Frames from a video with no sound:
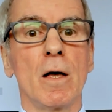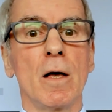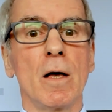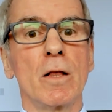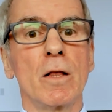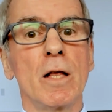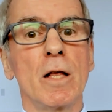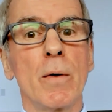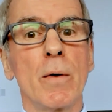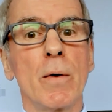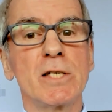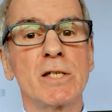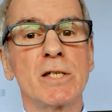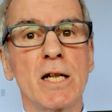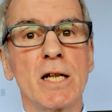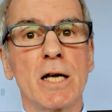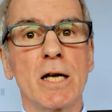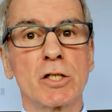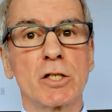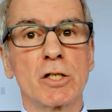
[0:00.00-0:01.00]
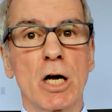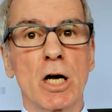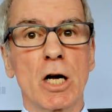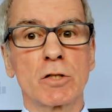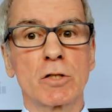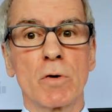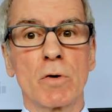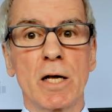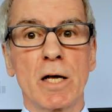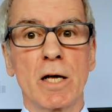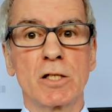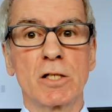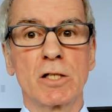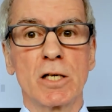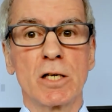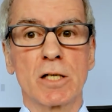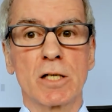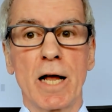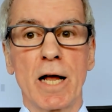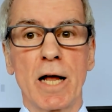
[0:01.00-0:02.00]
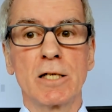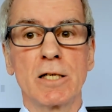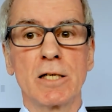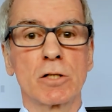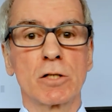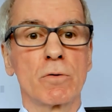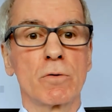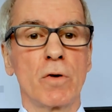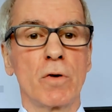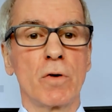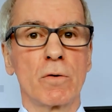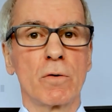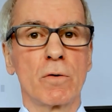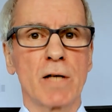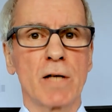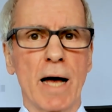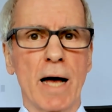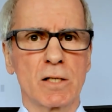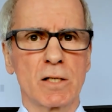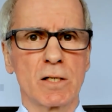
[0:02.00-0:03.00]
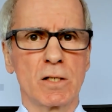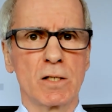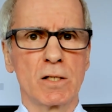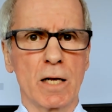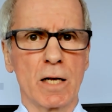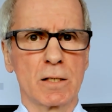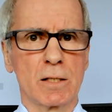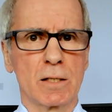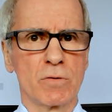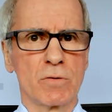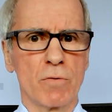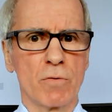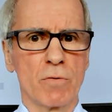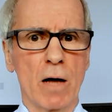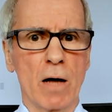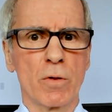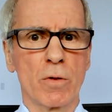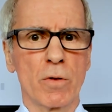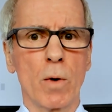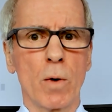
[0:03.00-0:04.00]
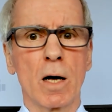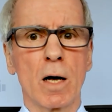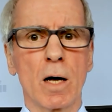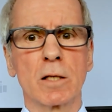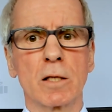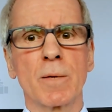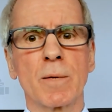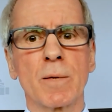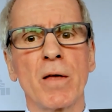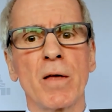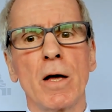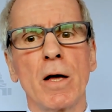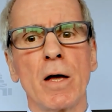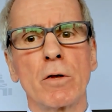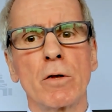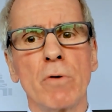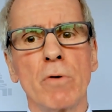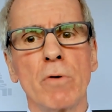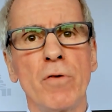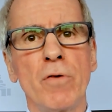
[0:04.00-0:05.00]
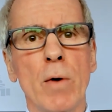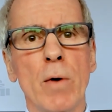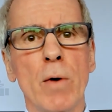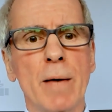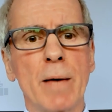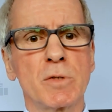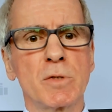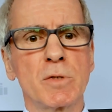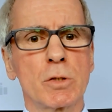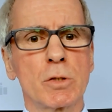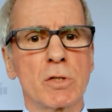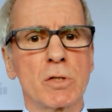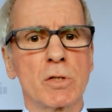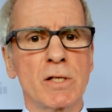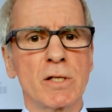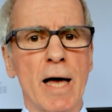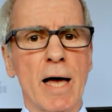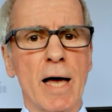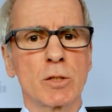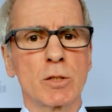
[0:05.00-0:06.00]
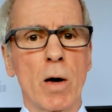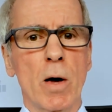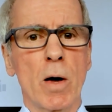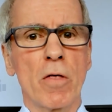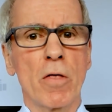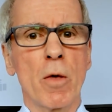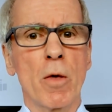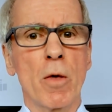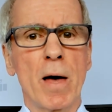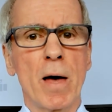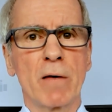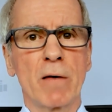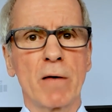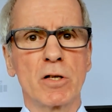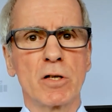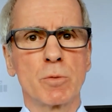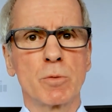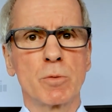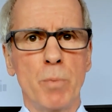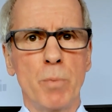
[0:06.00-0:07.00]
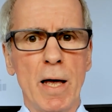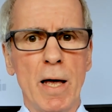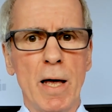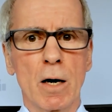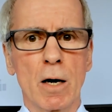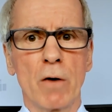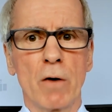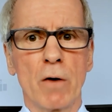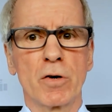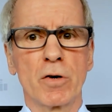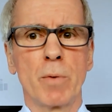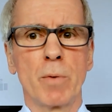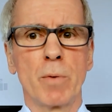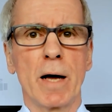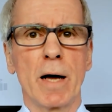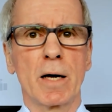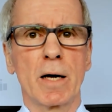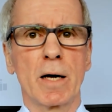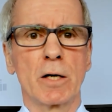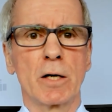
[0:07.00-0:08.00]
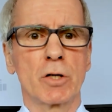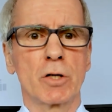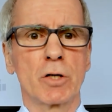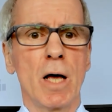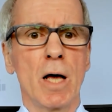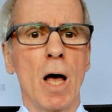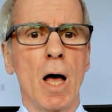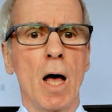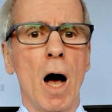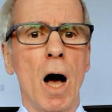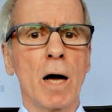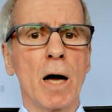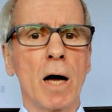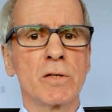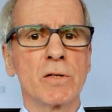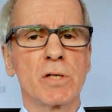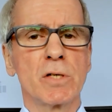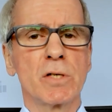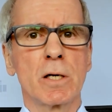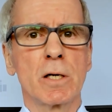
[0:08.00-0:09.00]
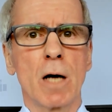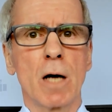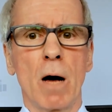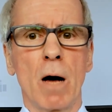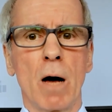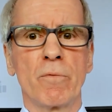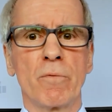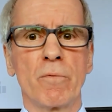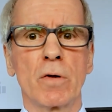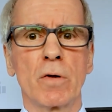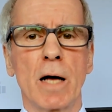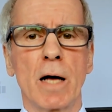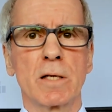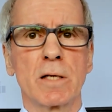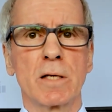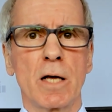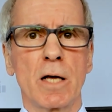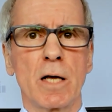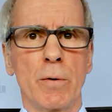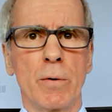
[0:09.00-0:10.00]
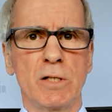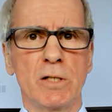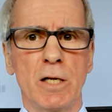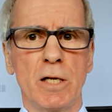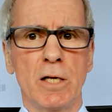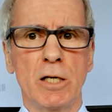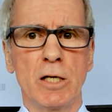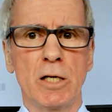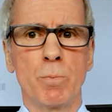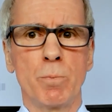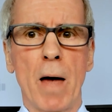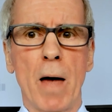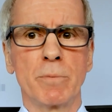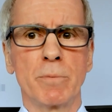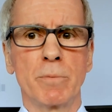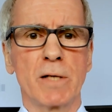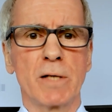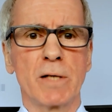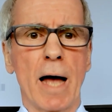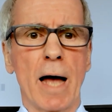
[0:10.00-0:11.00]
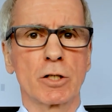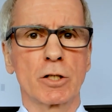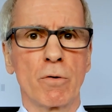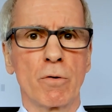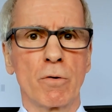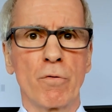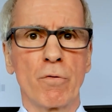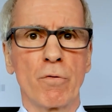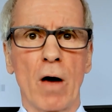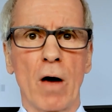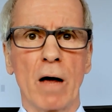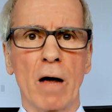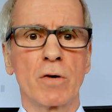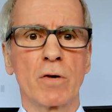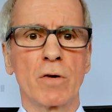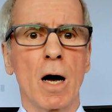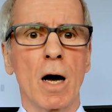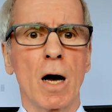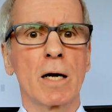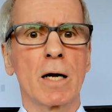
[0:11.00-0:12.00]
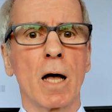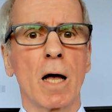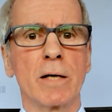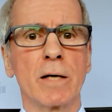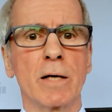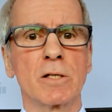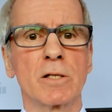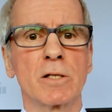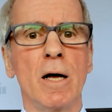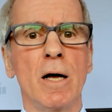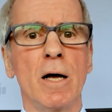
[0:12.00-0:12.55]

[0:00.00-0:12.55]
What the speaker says: The OECD has just released its latest review of tax incentives around the world. The review aims to assess whether the benefits being offered by a country are considered harmful under the OECD's BEPS Action 5 guidelines.